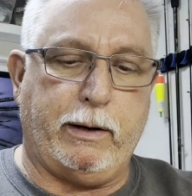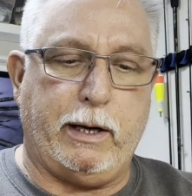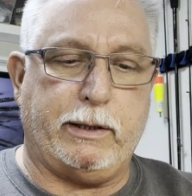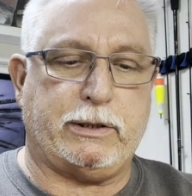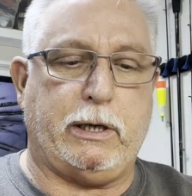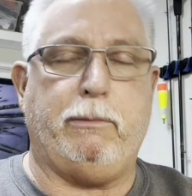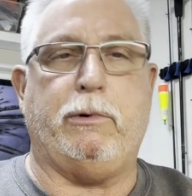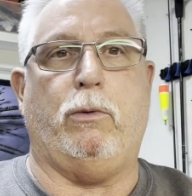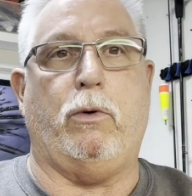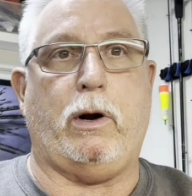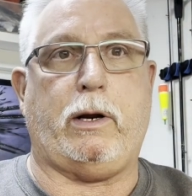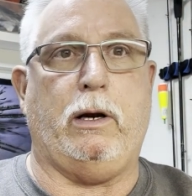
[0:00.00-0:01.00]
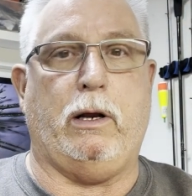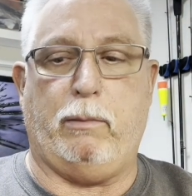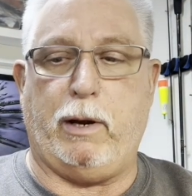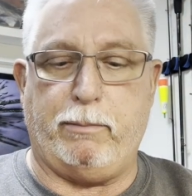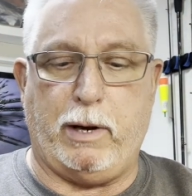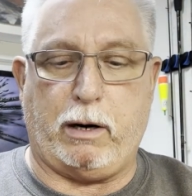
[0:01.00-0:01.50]
heads seem to work a little
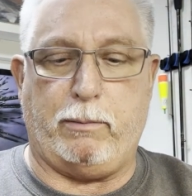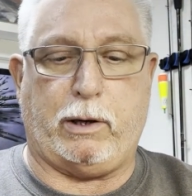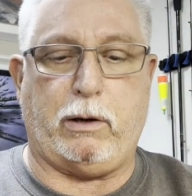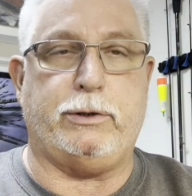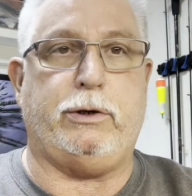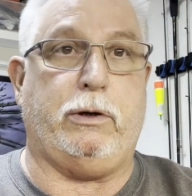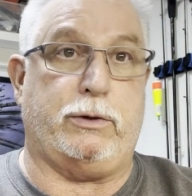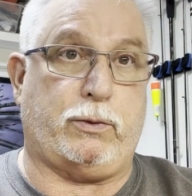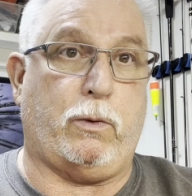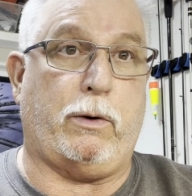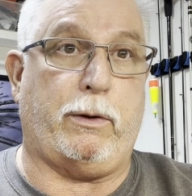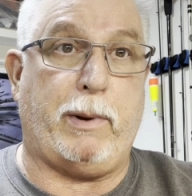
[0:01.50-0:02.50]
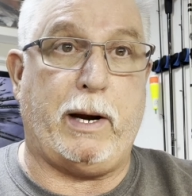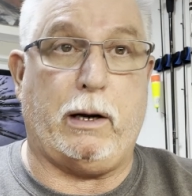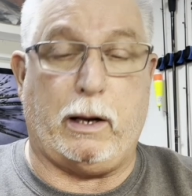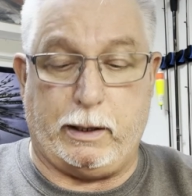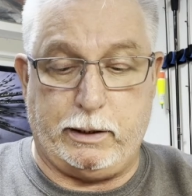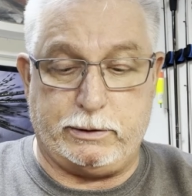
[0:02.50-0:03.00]
bit better because you can swirl the paint a
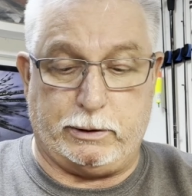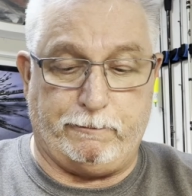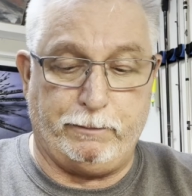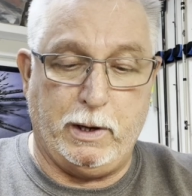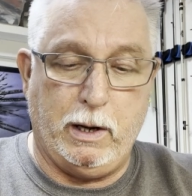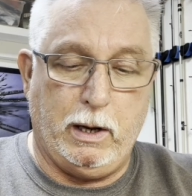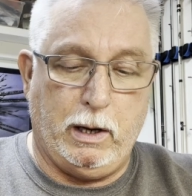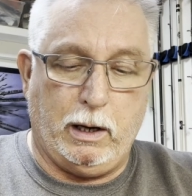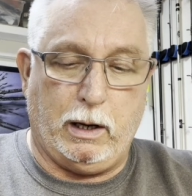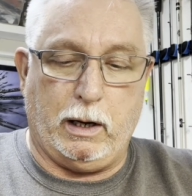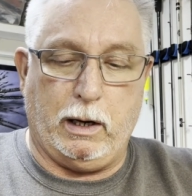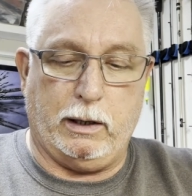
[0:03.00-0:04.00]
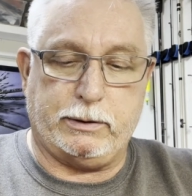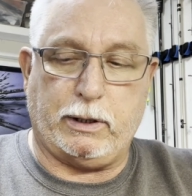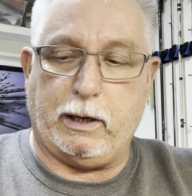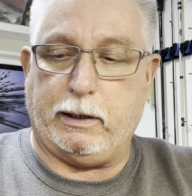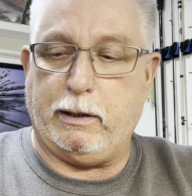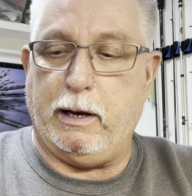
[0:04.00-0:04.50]
lot easier. Uh, so
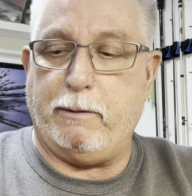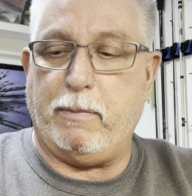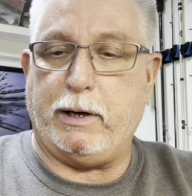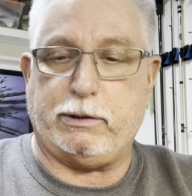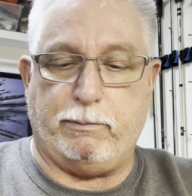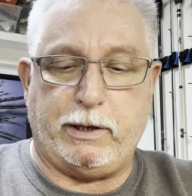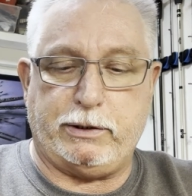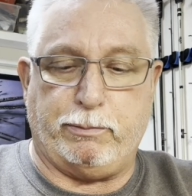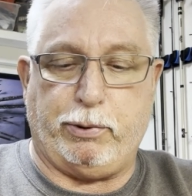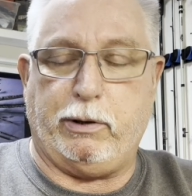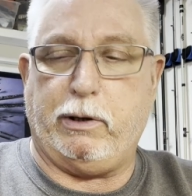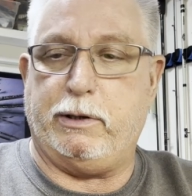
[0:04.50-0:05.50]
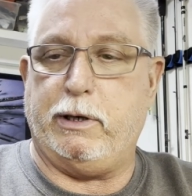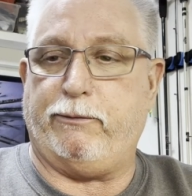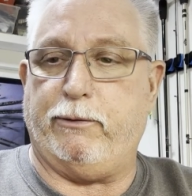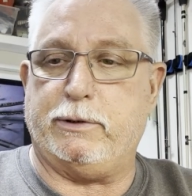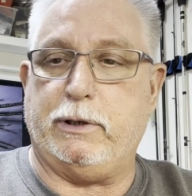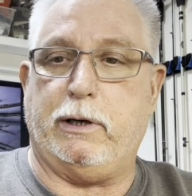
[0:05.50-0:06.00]
it, it, makes it makes a pretty good
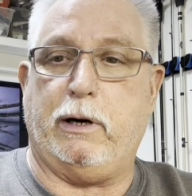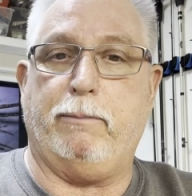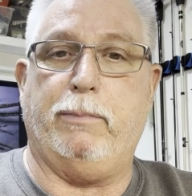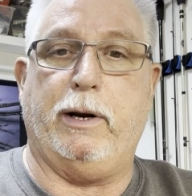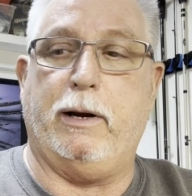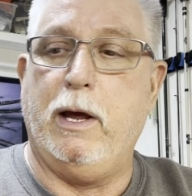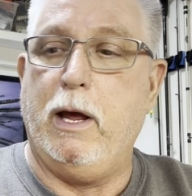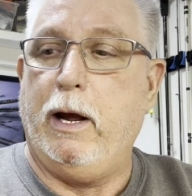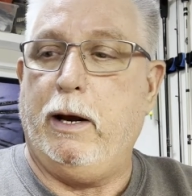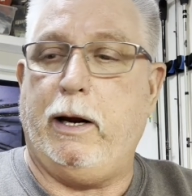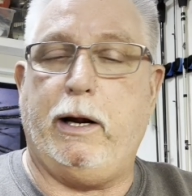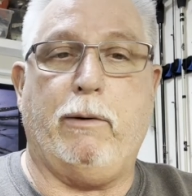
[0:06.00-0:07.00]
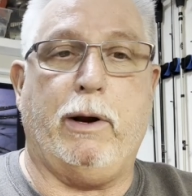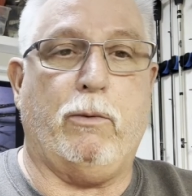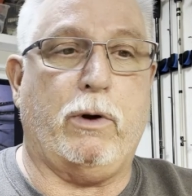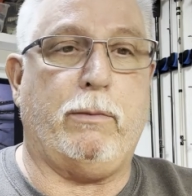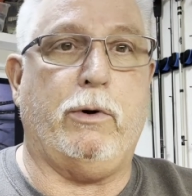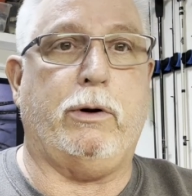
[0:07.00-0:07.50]
difference in there. But anyway,
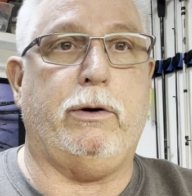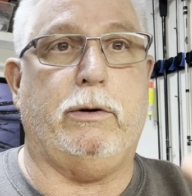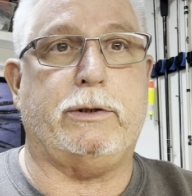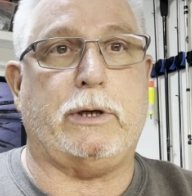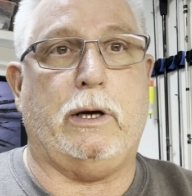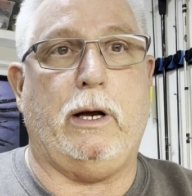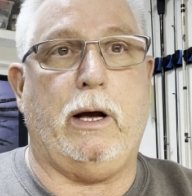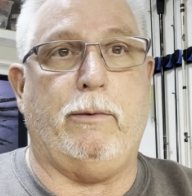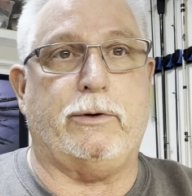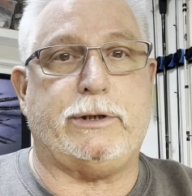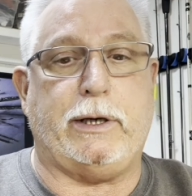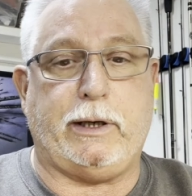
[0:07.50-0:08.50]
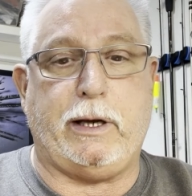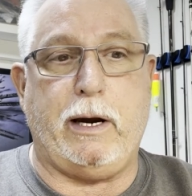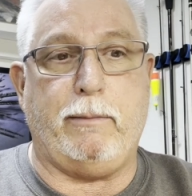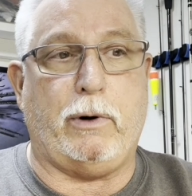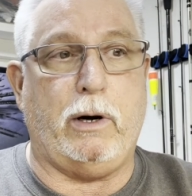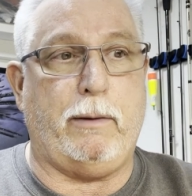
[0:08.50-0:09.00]
what I'm going to do is uh, I'm going to set the
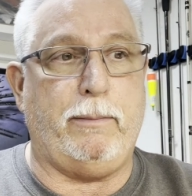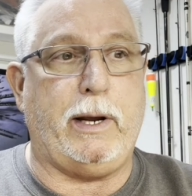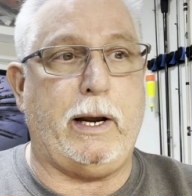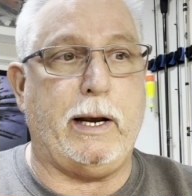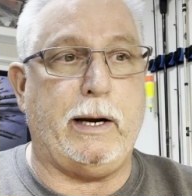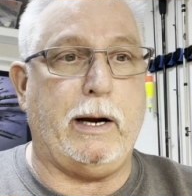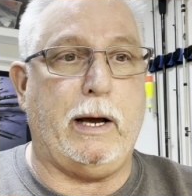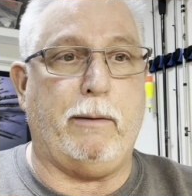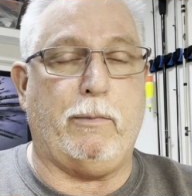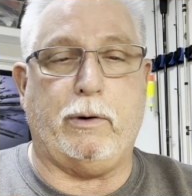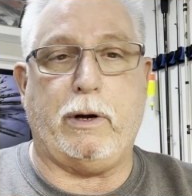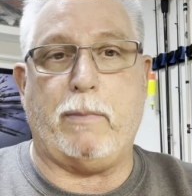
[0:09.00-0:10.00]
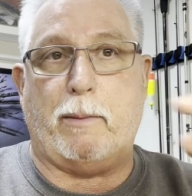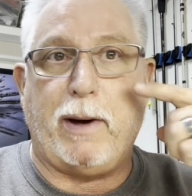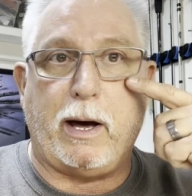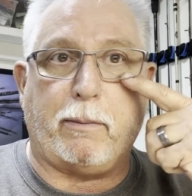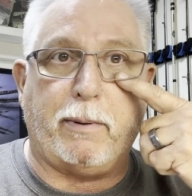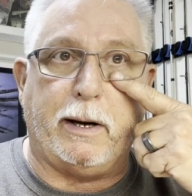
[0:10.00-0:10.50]
camera up and I'm going to get my
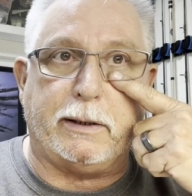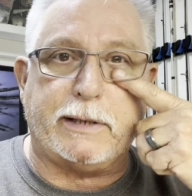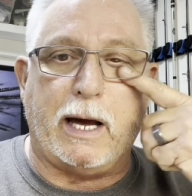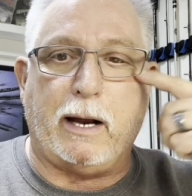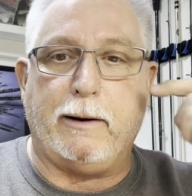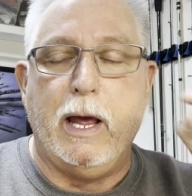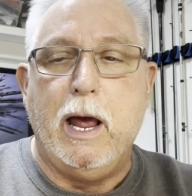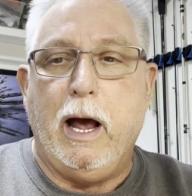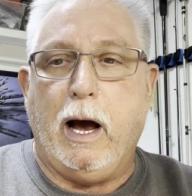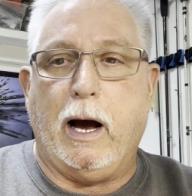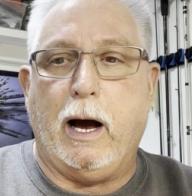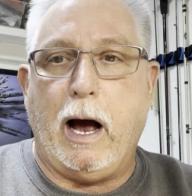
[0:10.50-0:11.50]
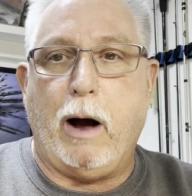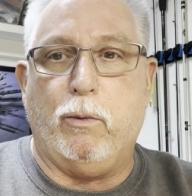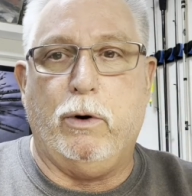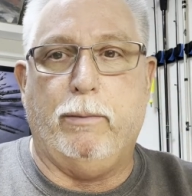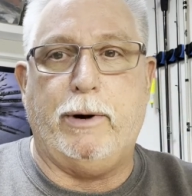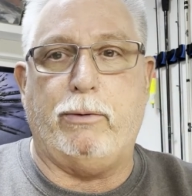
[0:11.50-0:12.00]
powder paints out. Uh, I
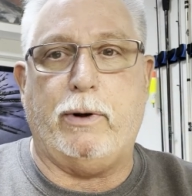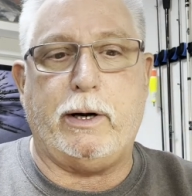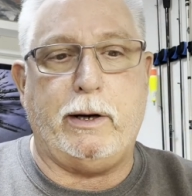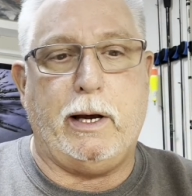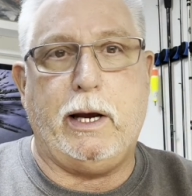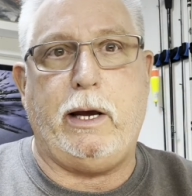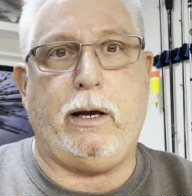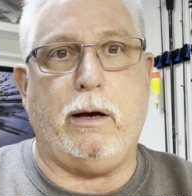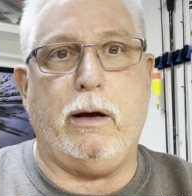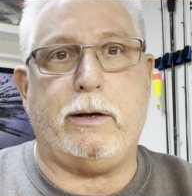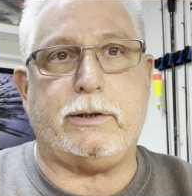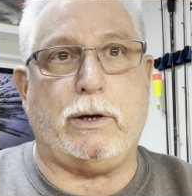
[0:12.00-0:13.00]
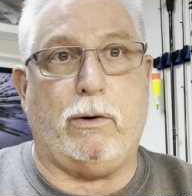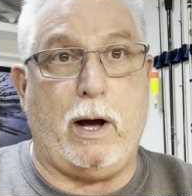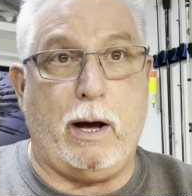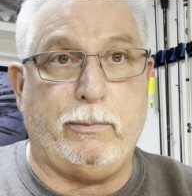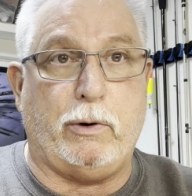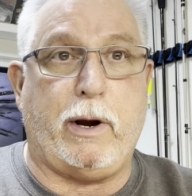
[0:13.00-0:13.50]
will be running a heat gun, so
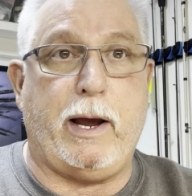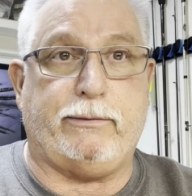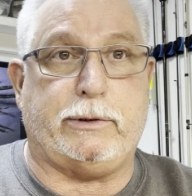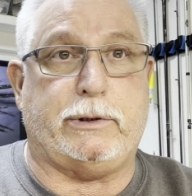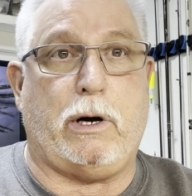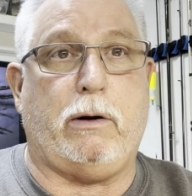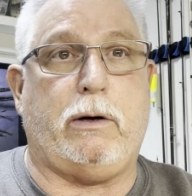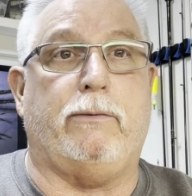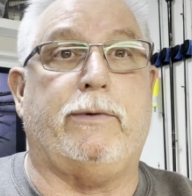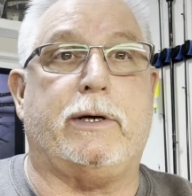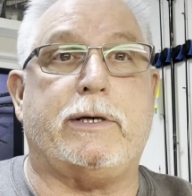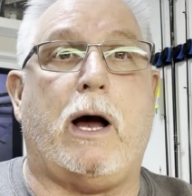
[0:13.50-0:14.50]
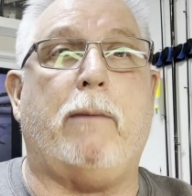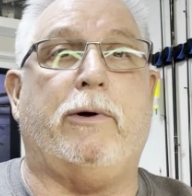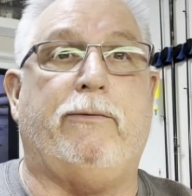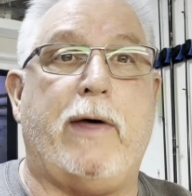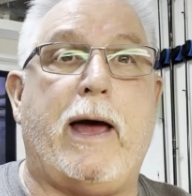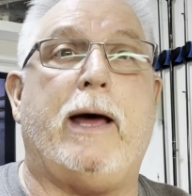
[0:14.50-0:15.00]
I'm going to have to talk over the top
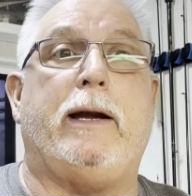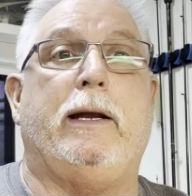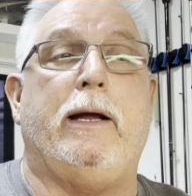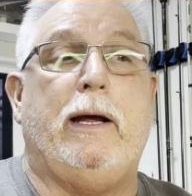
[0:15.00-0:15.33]
of that.